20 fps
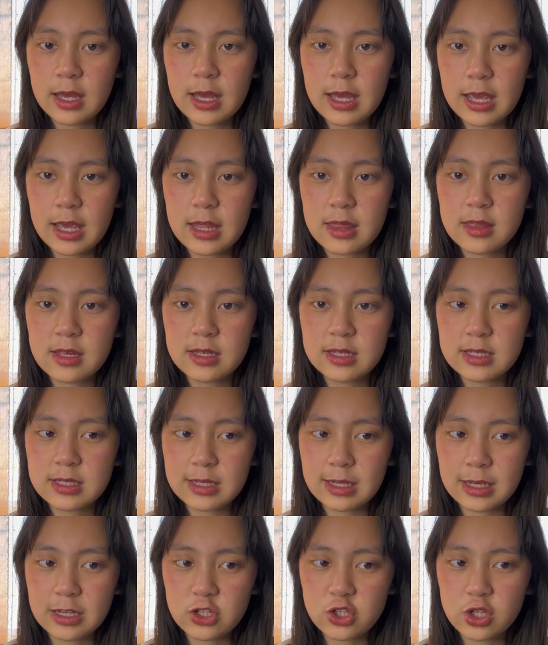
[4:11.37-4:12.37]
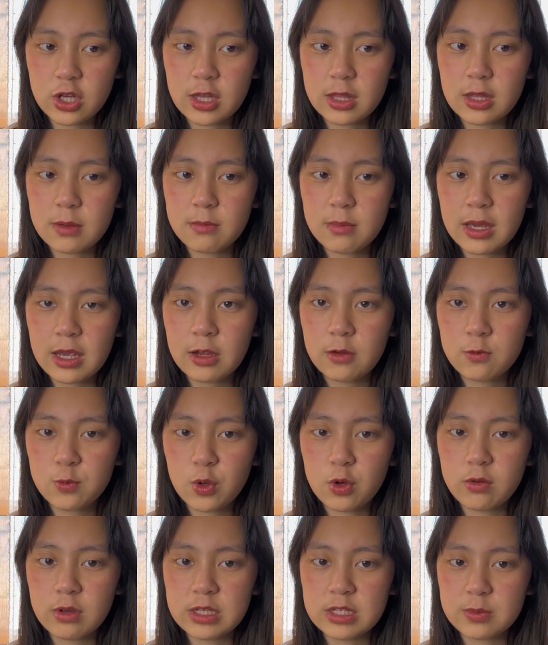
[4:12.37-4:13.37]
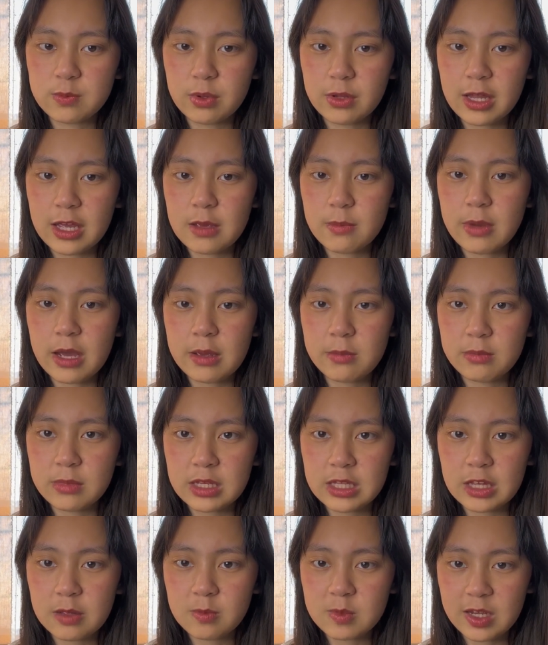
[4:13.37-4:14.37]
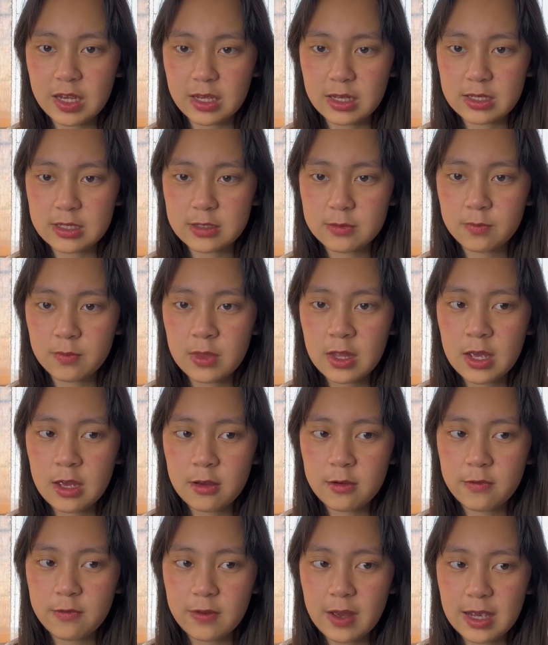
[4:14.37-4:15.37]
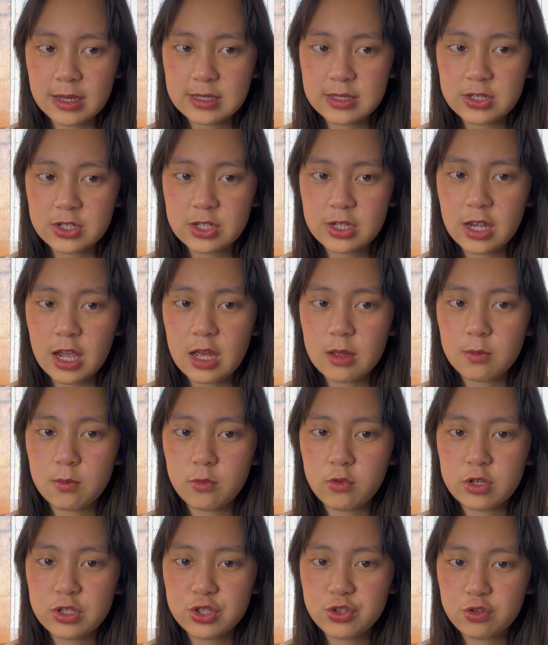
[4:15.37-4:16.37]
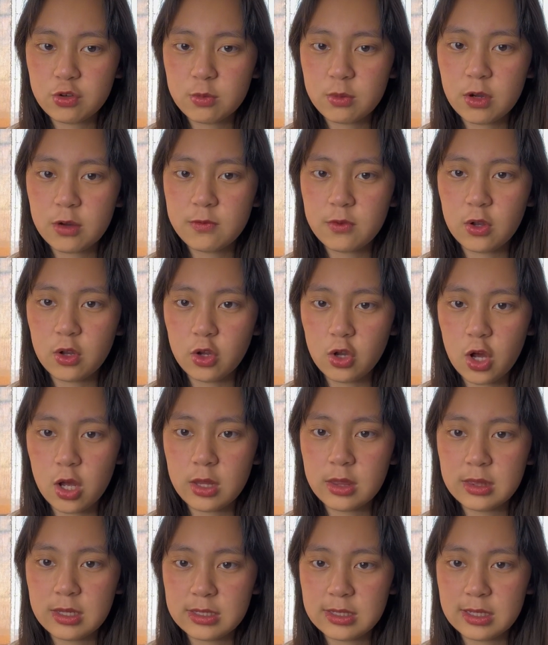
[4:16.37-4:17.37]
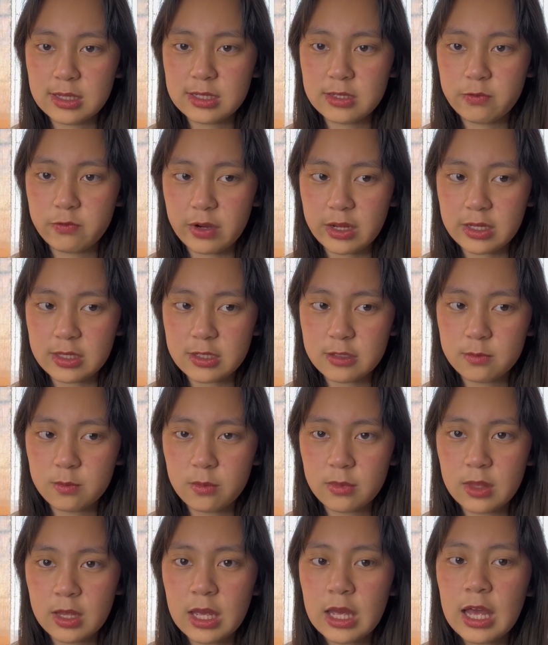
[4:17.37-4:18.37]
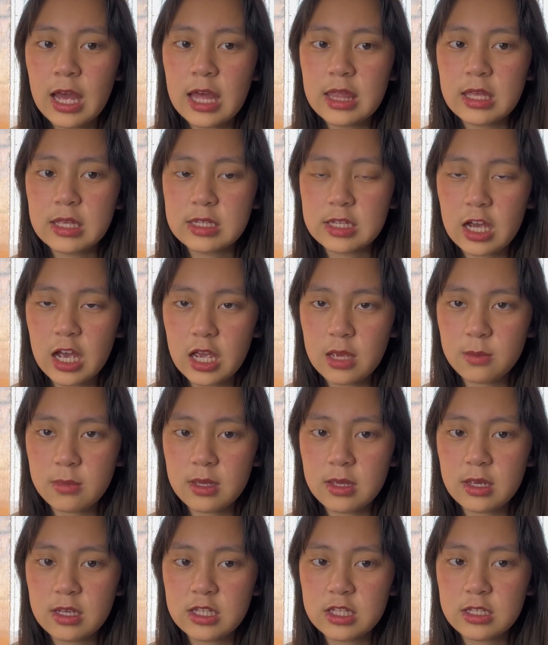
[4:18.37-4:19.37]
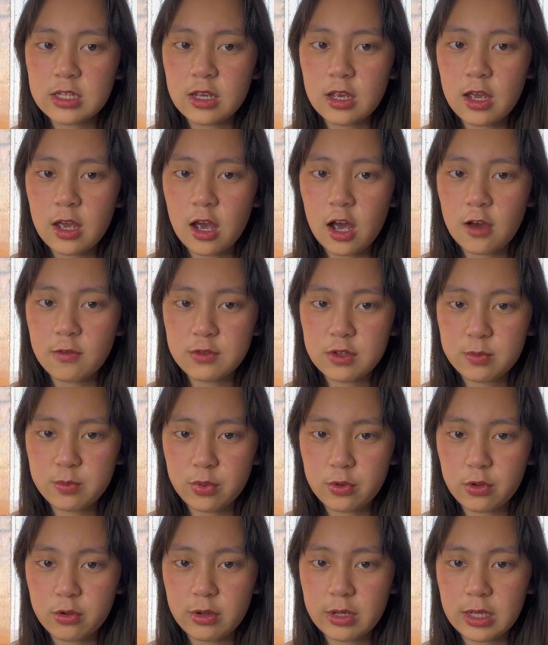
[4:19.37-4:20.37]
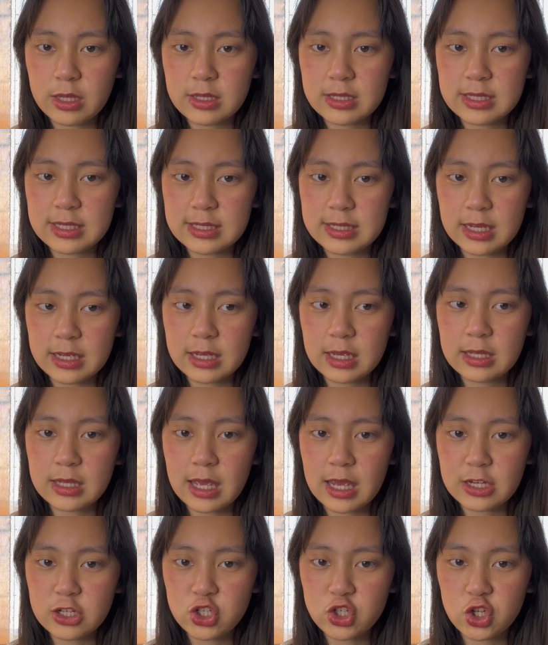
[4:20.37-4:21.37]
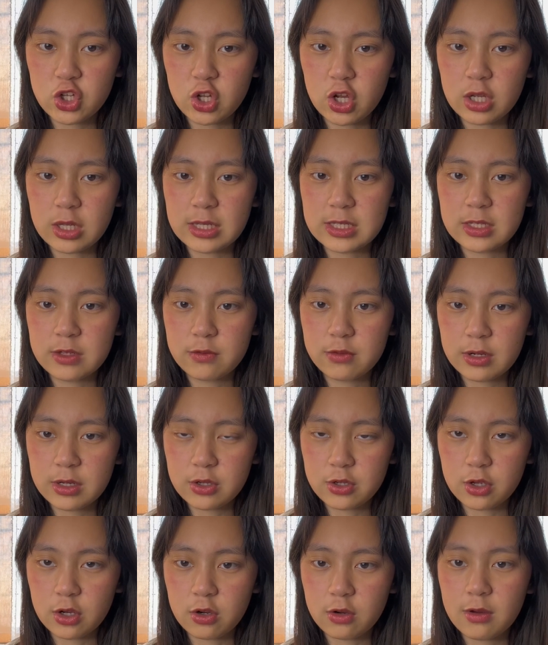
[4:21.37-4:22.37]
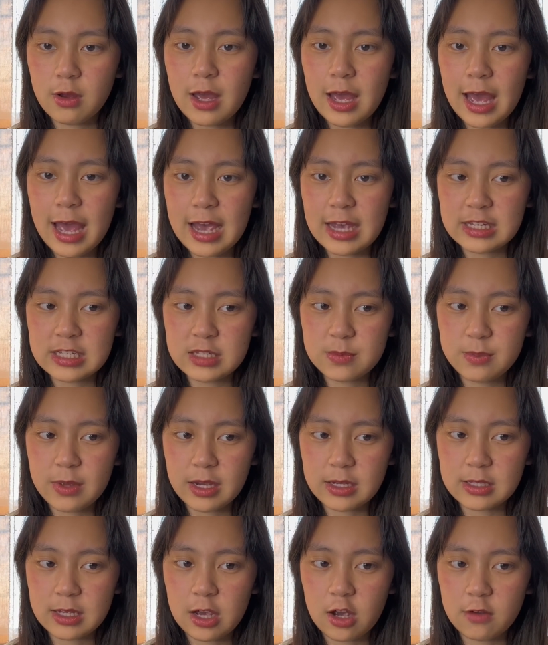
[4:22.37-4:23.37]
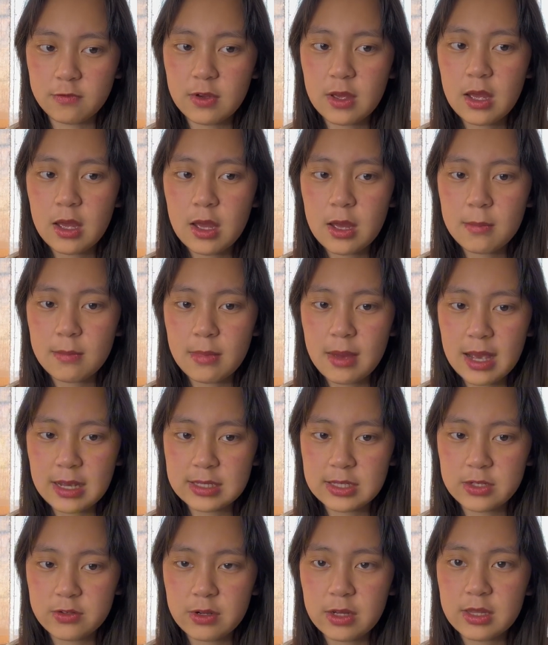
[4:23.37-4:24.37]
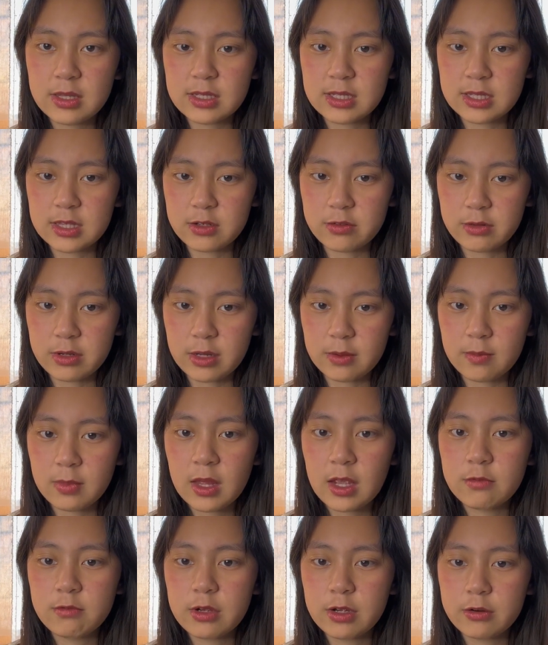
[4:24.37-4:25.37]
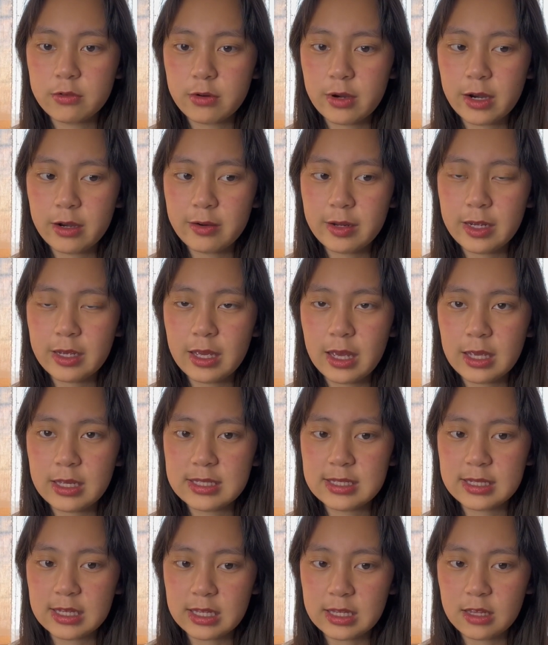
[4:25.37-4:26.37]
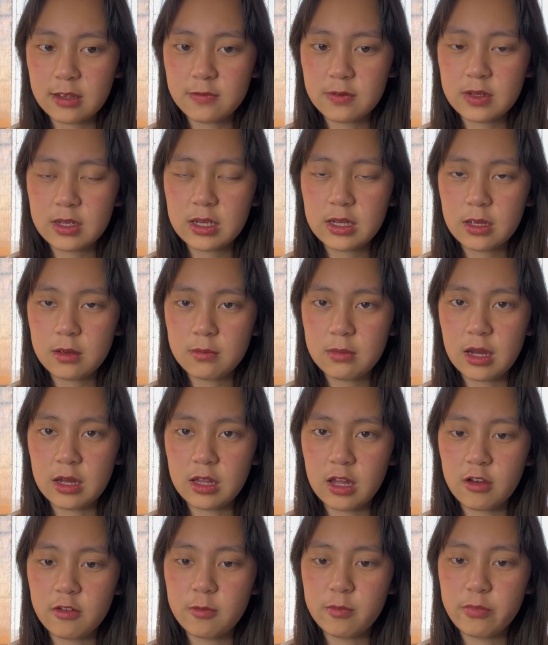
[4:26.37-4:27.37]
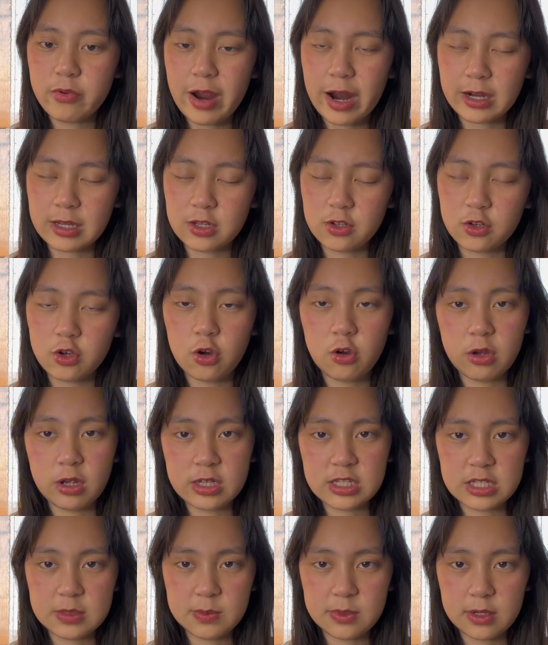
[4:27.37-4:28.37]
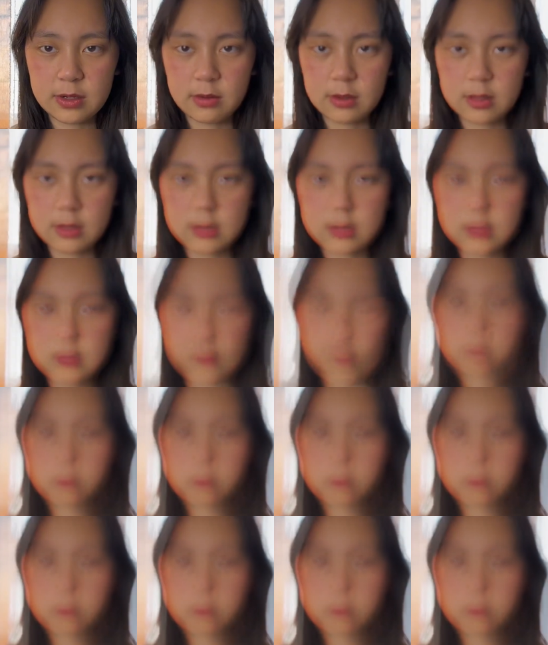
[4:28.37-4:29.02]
In this stage, the main role is played by medium tanks, faster and more suitable for long-distance raids. The timing of deploying the second echelon is a critical aspect of mastering this theory, requiring a significant amount of practical experience.